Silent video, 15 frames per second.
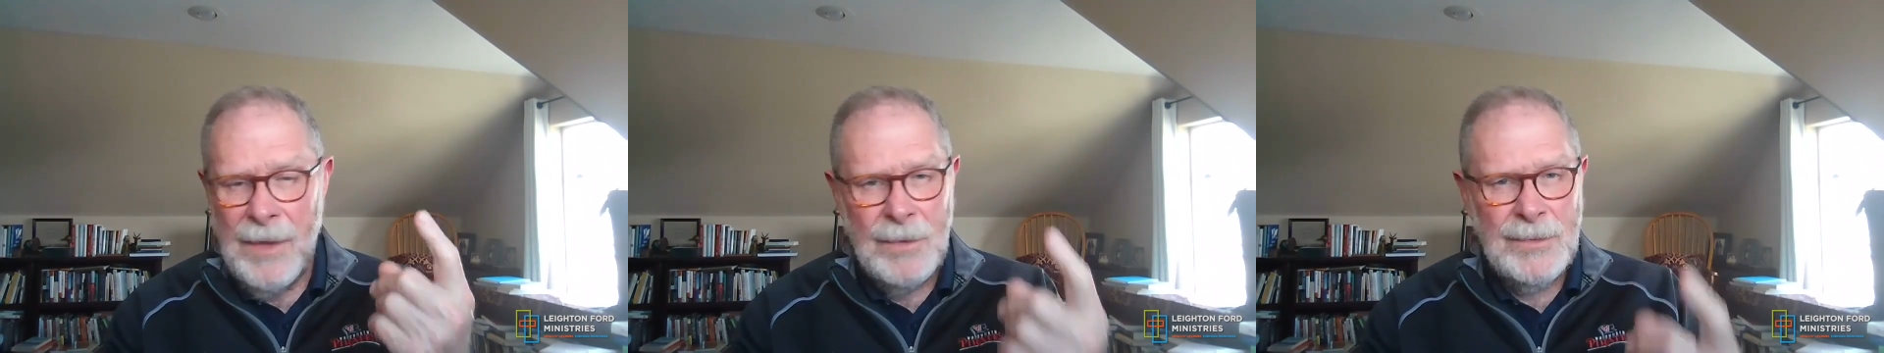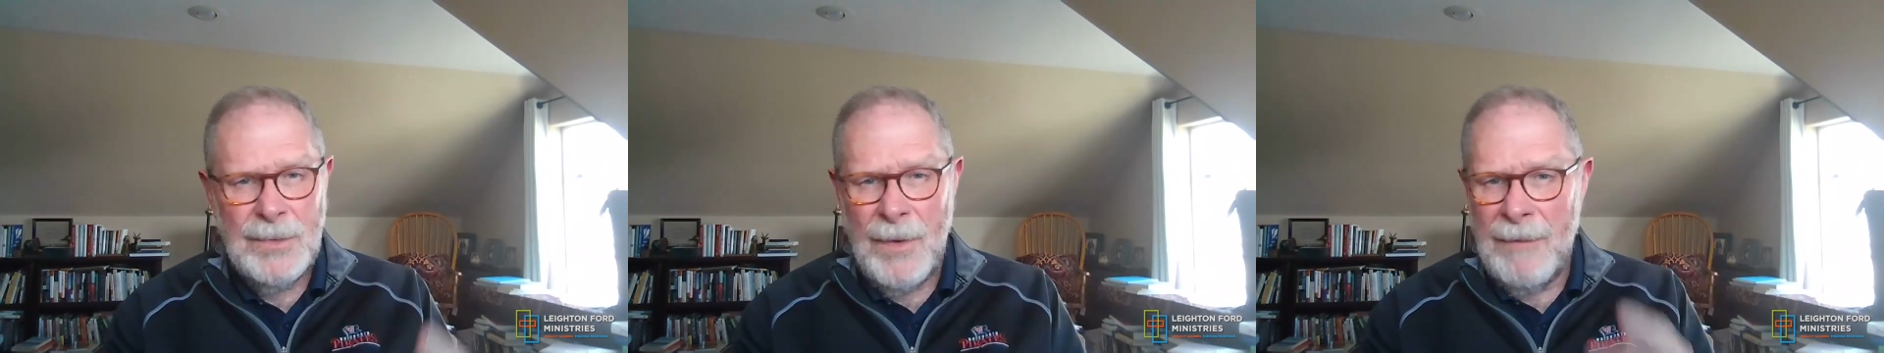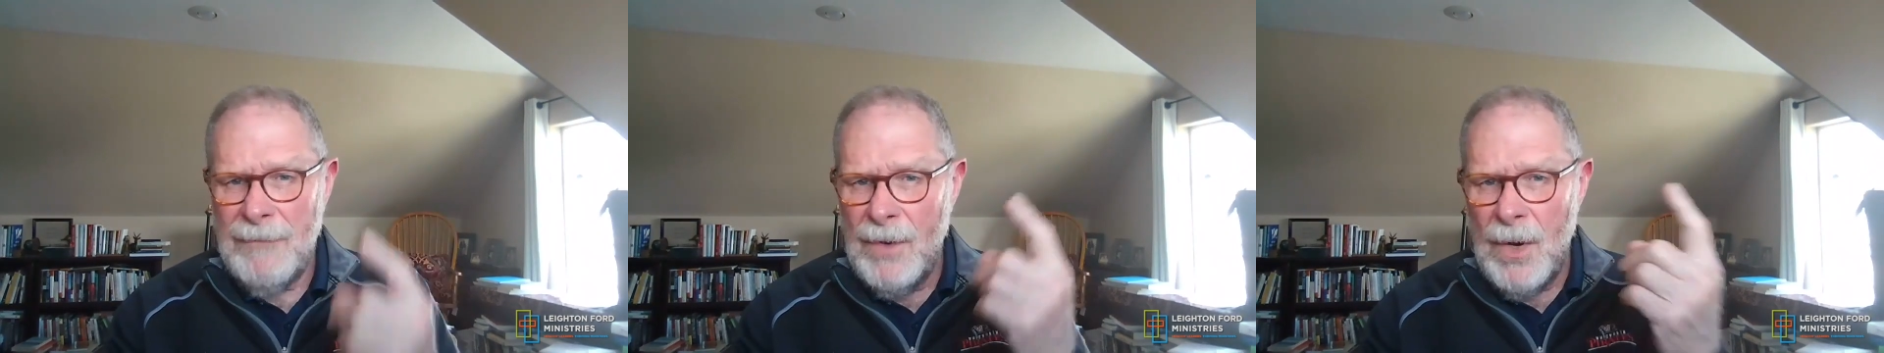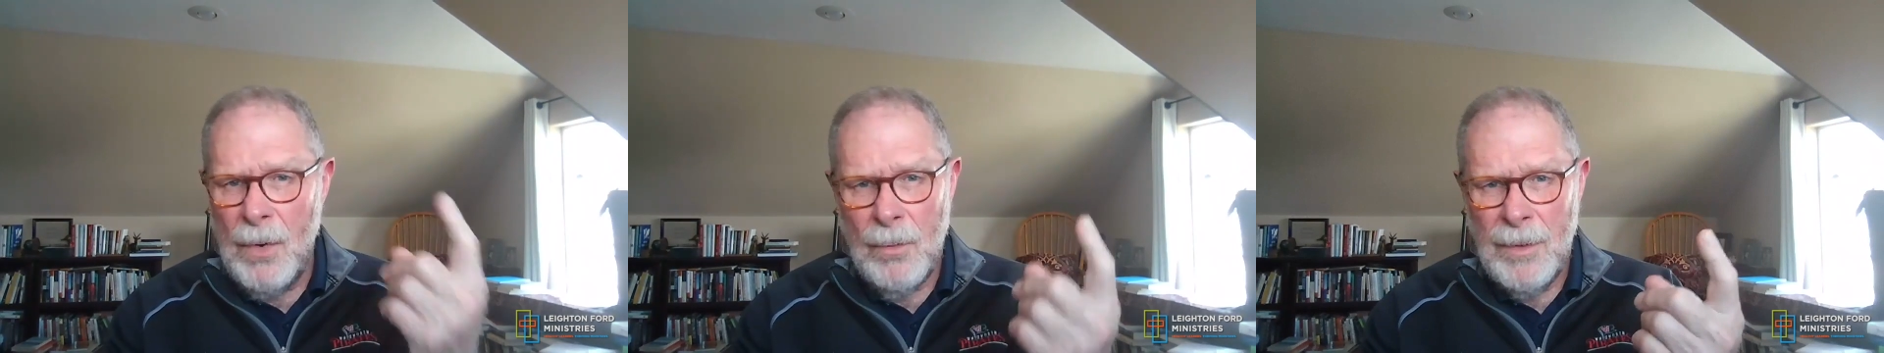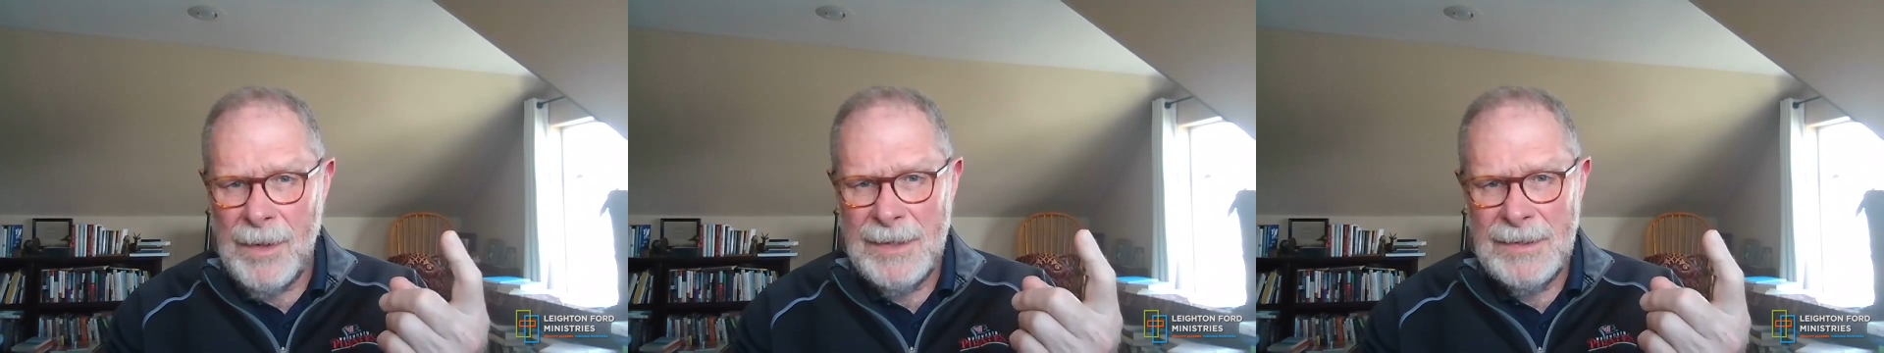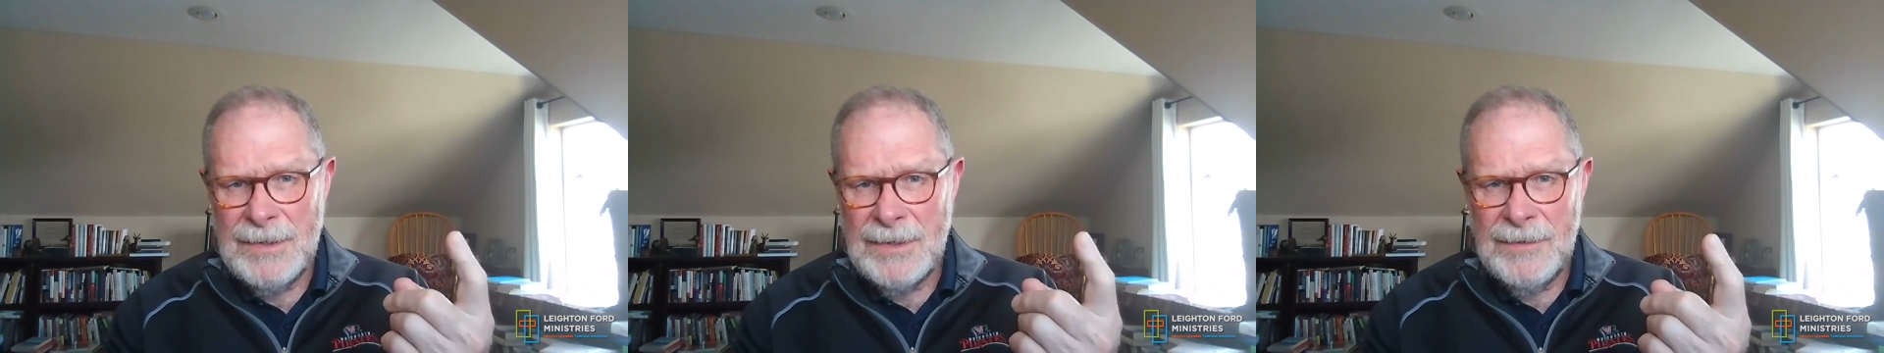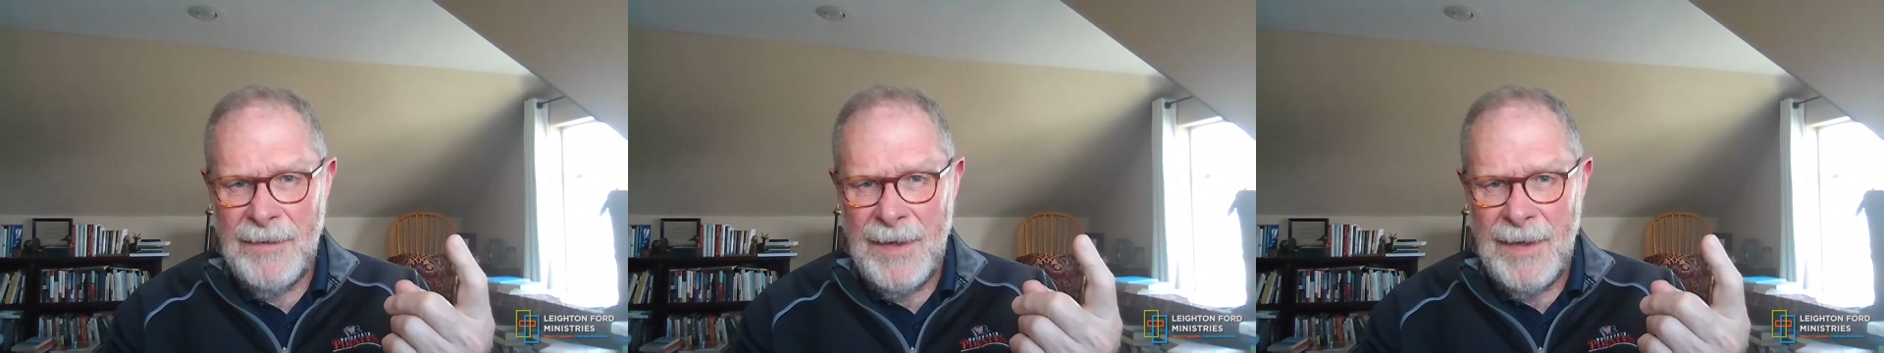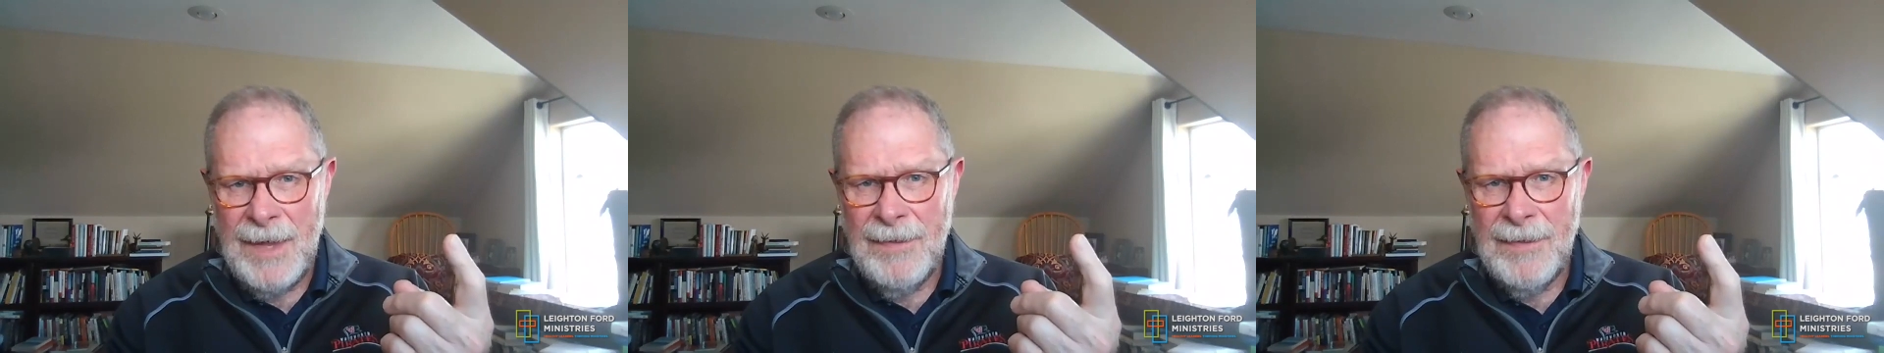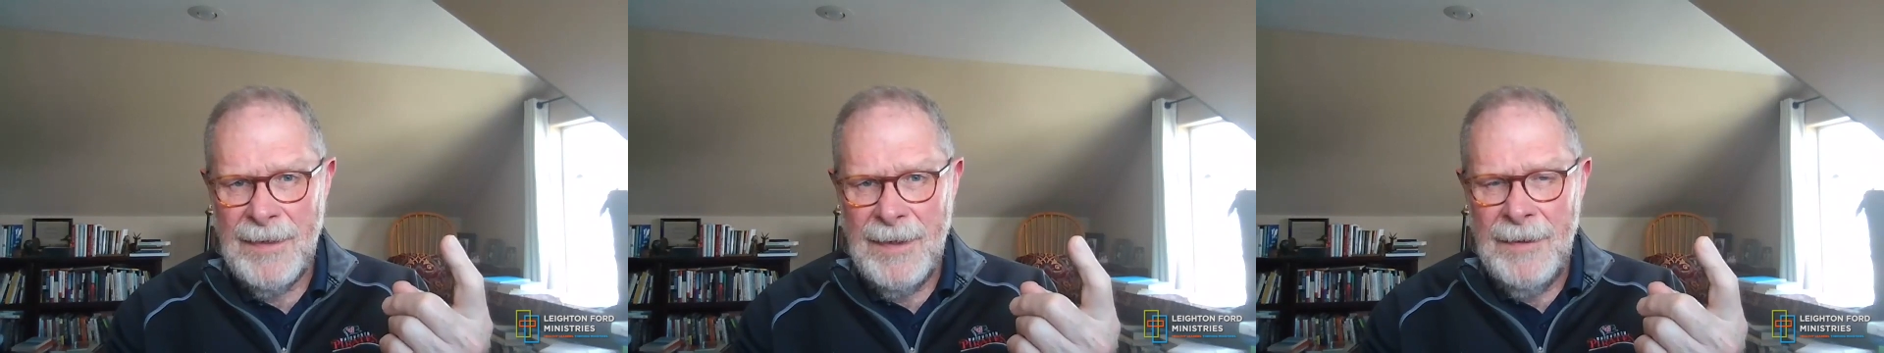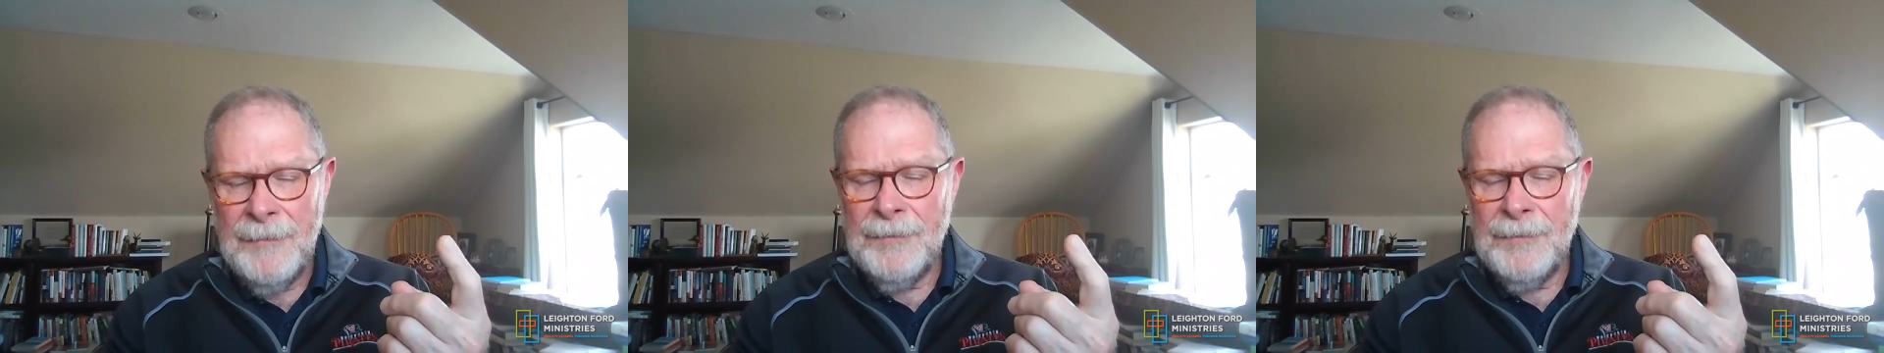those who have no religious faith.